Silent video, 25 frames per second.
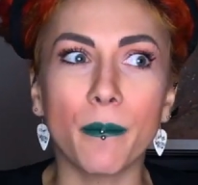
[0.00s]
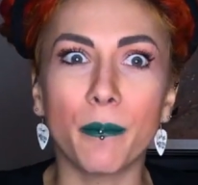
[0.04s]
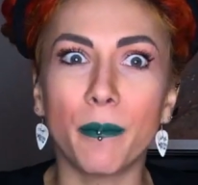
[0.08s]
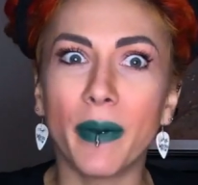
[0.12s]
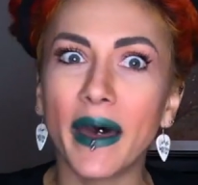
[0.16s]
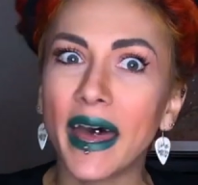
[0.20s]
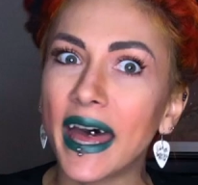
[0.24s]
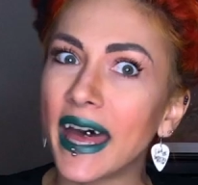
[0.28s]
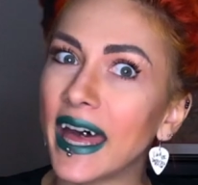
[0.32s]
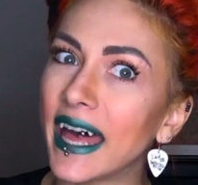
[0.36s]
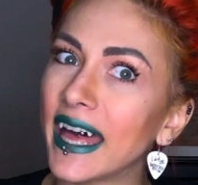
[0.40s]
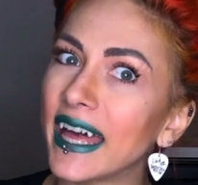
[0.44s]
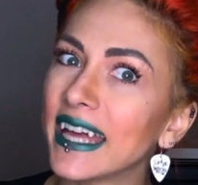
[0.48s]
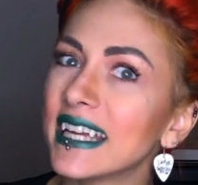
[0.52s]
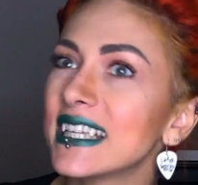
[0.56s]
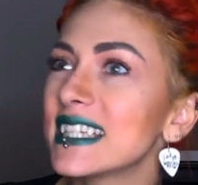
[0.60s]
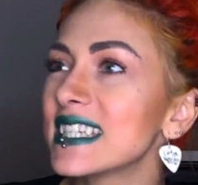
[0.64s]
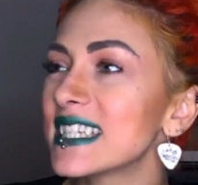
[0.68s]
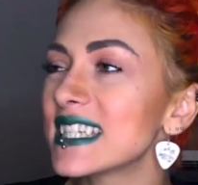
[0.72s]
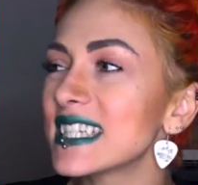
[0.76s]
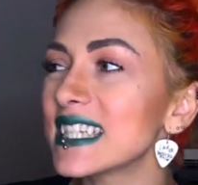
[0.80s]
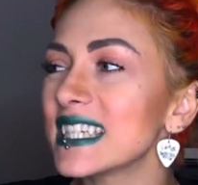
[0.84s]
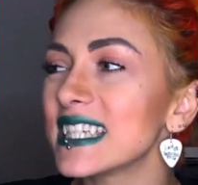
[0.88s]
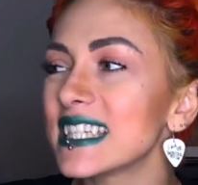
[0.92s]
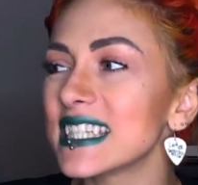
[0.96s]

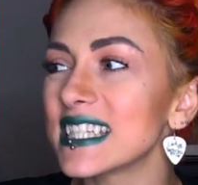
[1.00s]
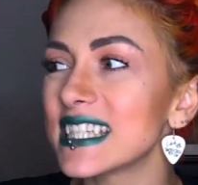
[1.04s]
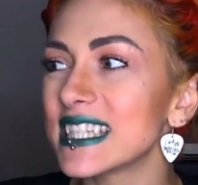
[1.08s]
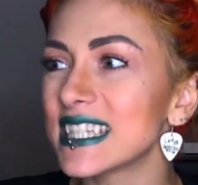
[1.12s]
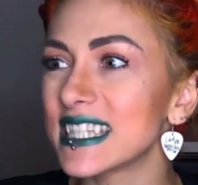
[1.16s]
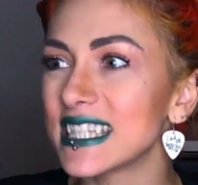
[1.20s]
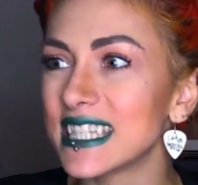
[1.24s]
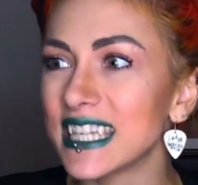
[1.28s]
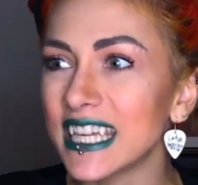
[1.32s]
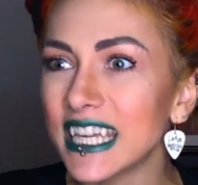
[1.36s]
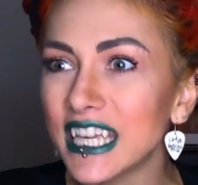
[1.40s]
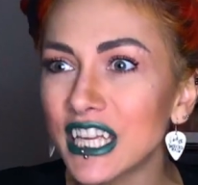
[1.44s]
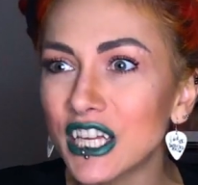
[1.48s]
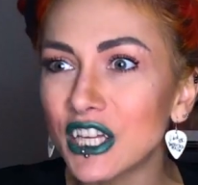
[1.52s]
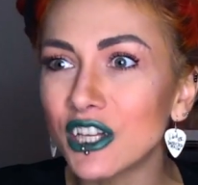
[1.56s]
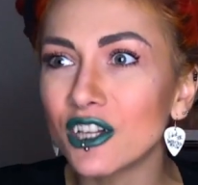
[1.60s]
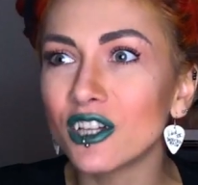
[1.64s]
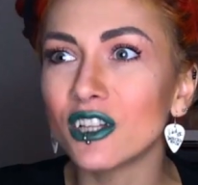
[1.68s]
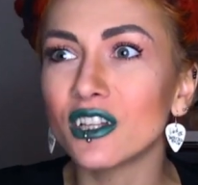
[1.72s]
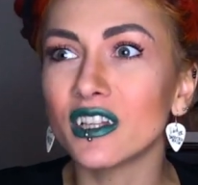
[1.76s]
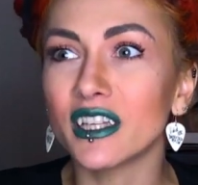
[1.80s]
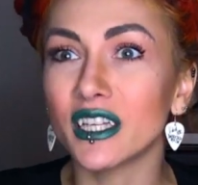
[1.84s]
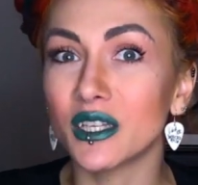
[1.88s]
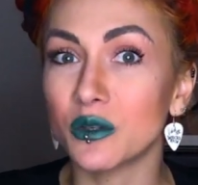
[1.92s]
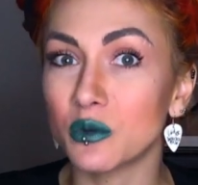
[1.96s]
but
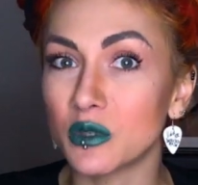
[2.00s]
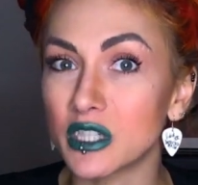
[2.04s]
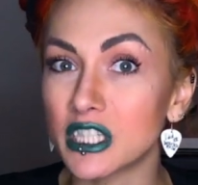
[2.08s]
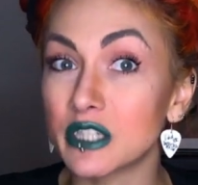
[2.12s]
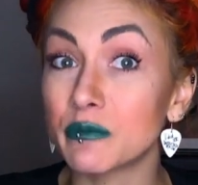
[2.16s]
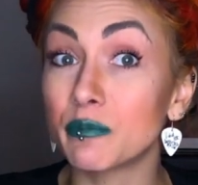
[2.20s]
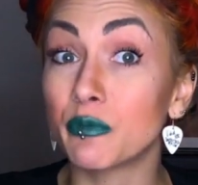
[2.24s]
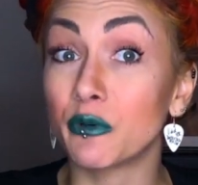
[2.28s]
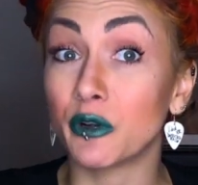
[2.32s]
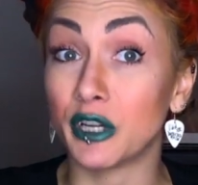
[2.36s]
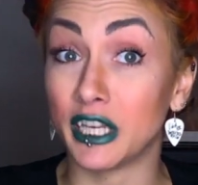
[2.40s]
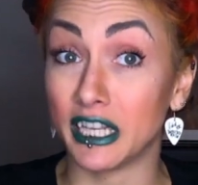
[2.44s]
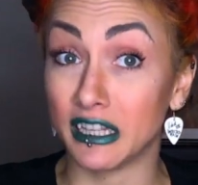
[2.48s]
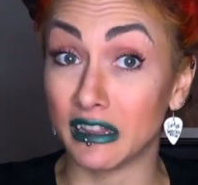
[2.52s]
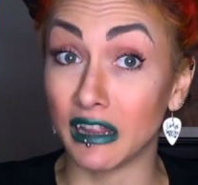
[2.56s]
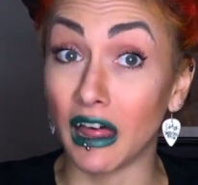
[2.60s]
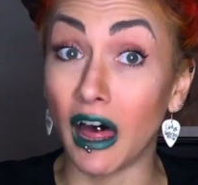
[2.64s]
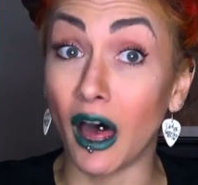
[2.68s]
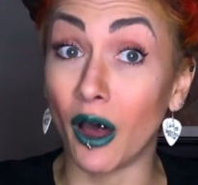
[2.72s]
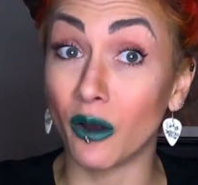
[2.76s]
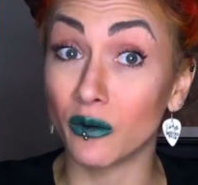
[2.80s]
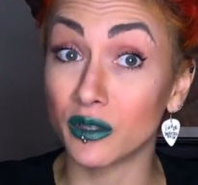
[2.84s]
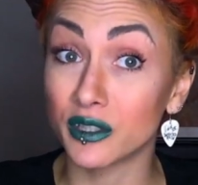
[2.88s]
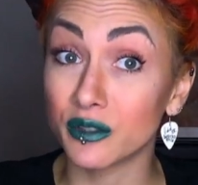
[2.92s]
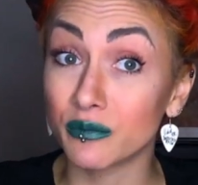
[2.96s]
still it was pretty
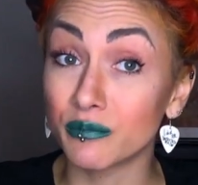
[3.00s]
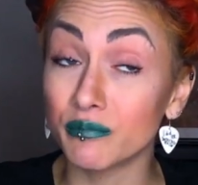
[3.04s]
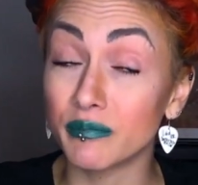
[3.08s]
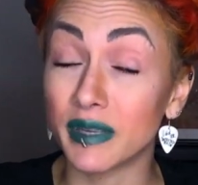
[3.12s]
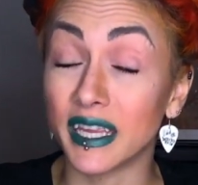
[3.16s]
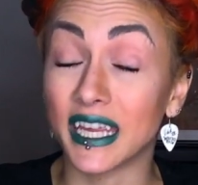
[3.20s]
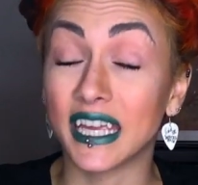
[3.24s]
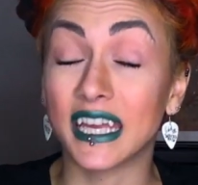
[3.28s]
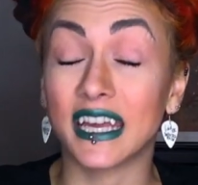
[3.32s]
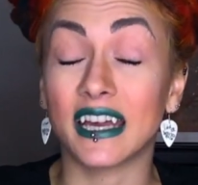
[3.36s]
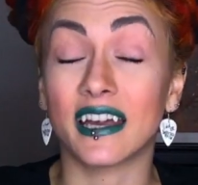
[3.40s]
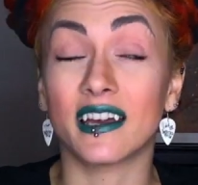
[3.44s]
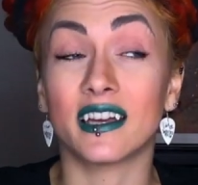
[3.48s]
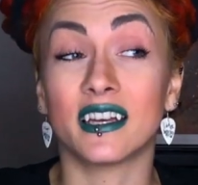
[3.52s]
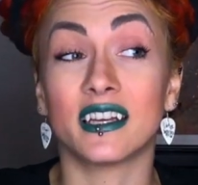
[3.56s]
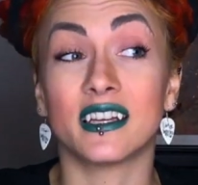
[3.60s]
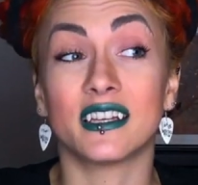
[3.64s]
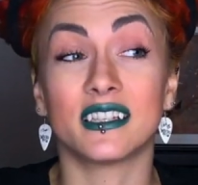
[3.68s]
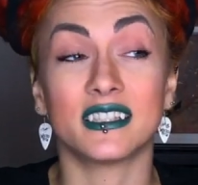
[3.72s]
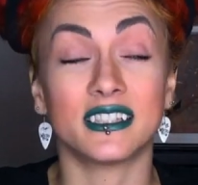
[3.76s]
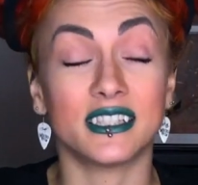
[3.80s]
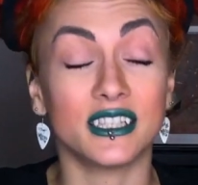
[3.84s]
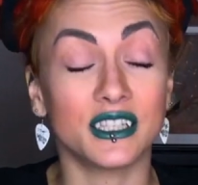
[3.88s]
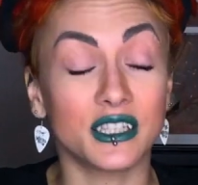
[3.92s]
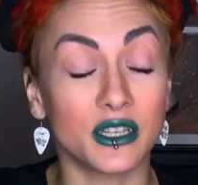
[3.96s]
loud
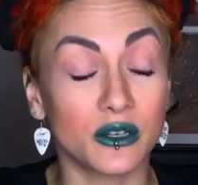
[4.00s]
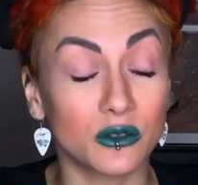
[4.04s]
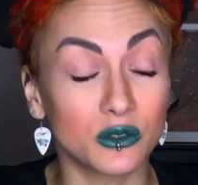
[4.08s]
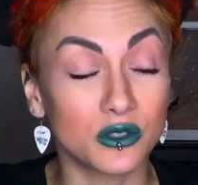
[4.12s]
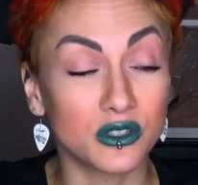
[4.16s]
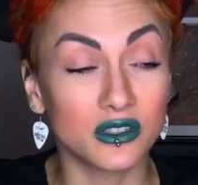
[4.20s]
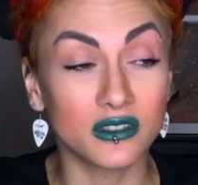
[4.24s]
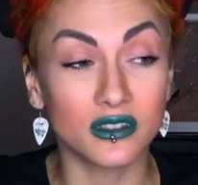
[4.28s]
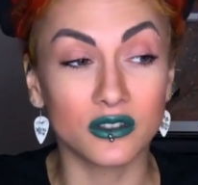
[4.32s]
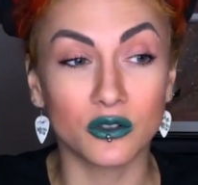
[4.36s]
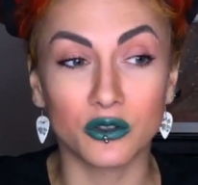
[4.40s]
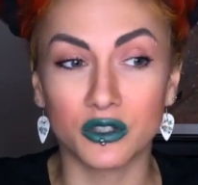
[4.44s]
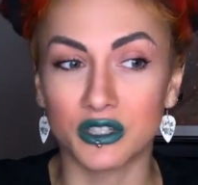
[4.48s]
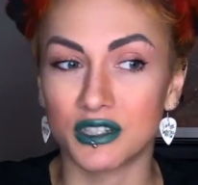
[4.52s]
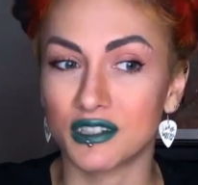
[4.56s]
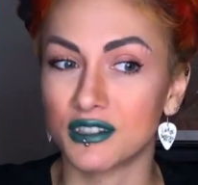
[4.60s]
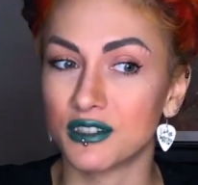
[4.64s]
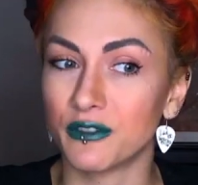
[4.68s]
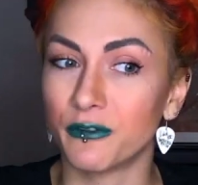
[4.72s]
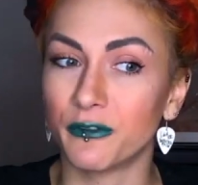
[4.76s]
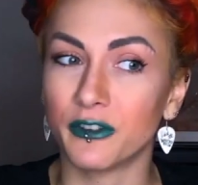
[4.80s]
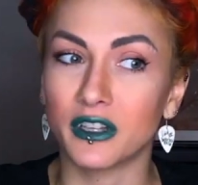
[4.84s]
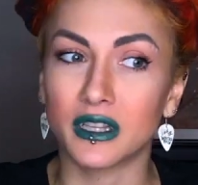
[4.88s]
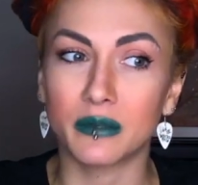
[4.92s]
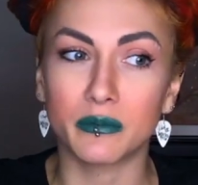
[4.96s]
because you know in order
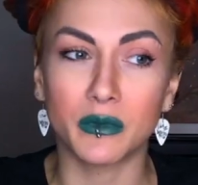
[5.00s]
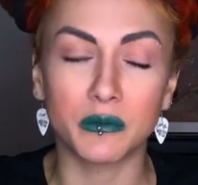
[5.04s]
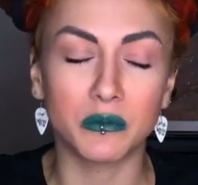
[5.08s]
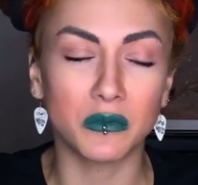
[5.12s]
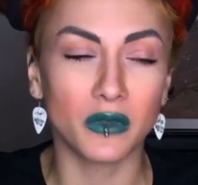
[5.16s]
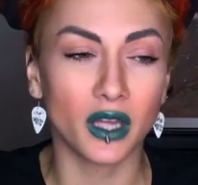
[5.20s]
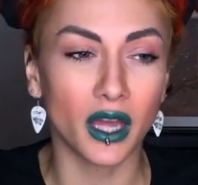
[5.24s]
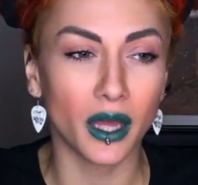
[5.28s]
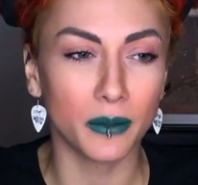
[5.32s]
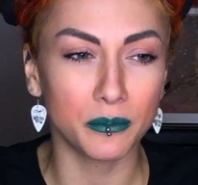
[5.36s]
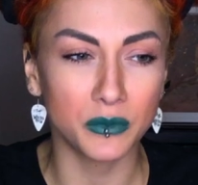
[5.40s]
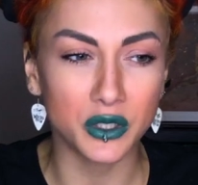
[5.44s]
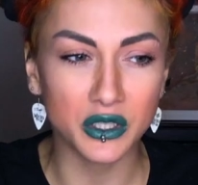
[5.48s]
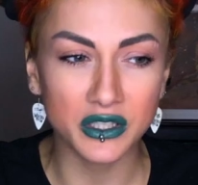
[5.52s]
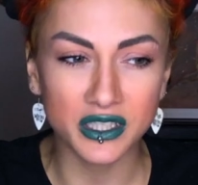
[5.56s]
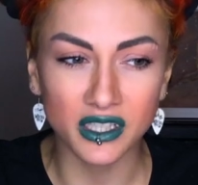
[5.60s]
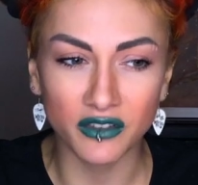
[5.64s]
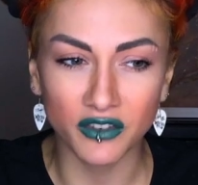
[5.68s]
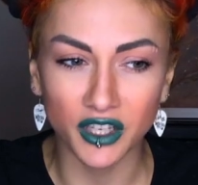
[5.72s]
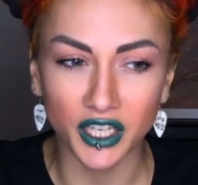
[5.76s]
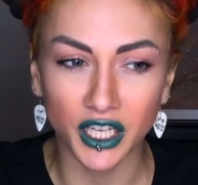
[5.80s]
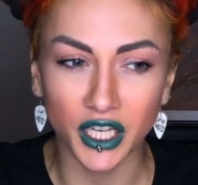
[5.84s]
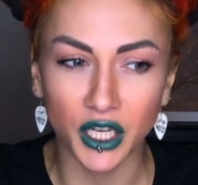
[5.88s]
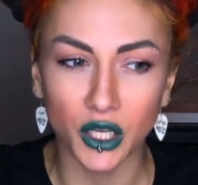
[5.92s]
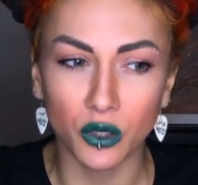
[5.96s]
to film a music
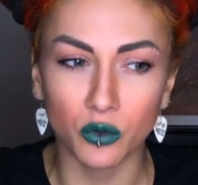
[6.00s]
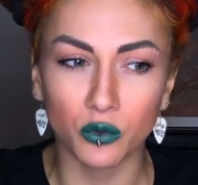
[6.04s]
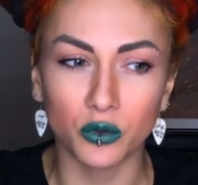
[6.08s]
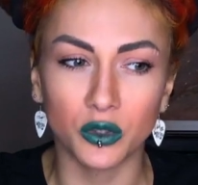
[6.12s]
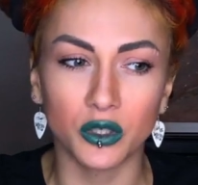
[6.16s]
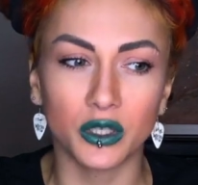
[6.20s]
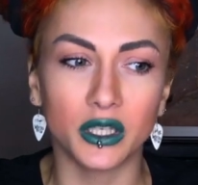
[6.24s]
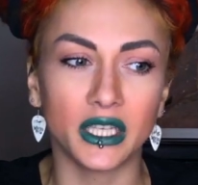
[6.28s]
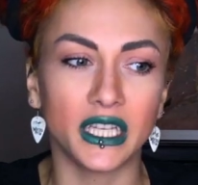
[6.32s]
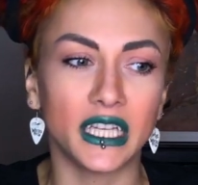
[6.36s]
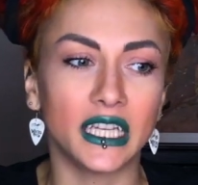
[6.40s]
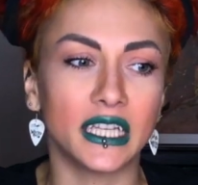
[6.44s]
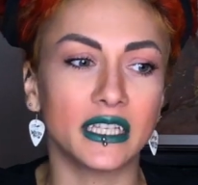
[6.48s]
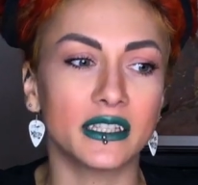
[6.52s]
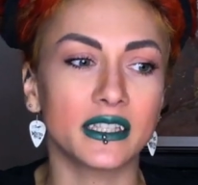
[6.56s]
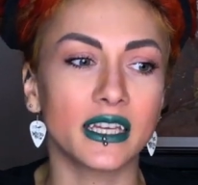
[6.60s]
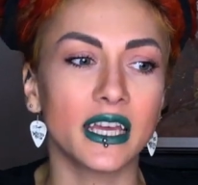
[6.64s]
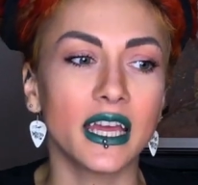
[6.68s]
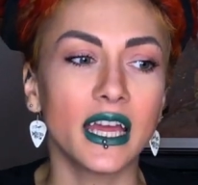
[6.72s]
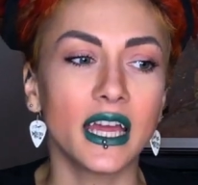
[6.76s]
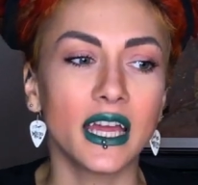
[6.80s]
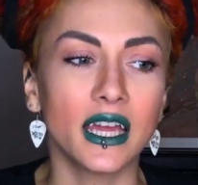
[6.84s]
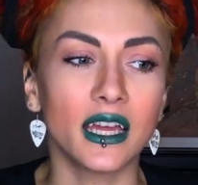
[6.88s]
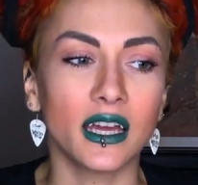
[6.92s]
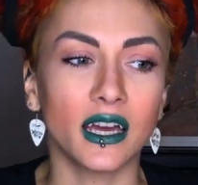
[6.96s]
video you need
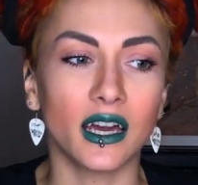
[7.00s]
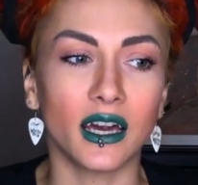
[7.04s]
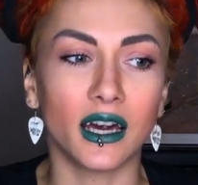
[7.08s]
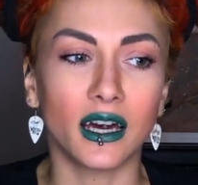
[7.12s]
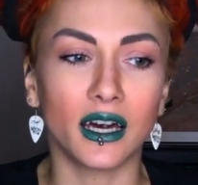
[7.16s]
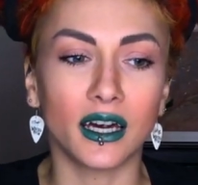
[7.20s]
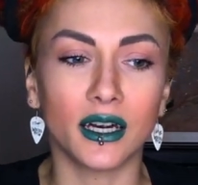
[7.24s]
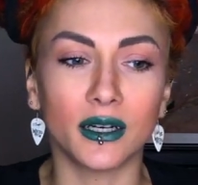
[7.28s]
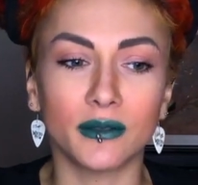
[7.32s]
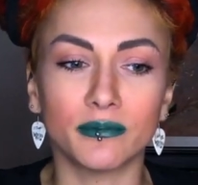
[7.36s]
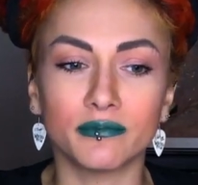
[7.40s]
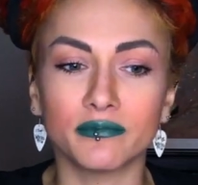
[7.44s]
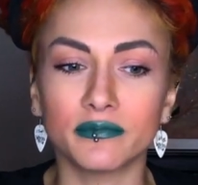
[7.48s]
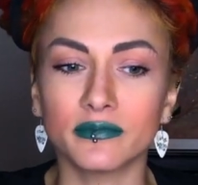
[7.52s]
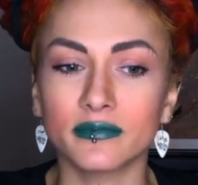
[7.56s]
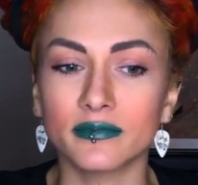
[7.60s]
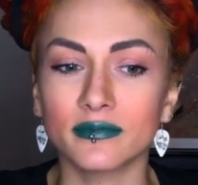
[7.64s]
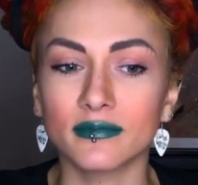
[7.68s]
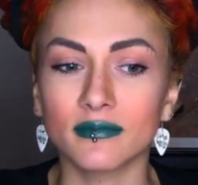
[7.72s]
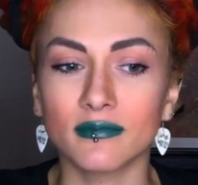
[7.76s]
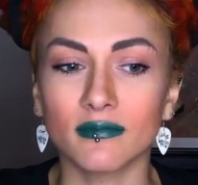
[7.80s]
um,